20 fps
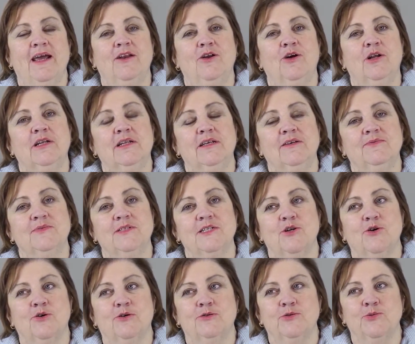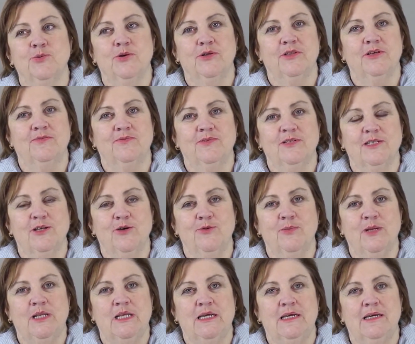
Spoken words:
and I lived at Holsworthy for so many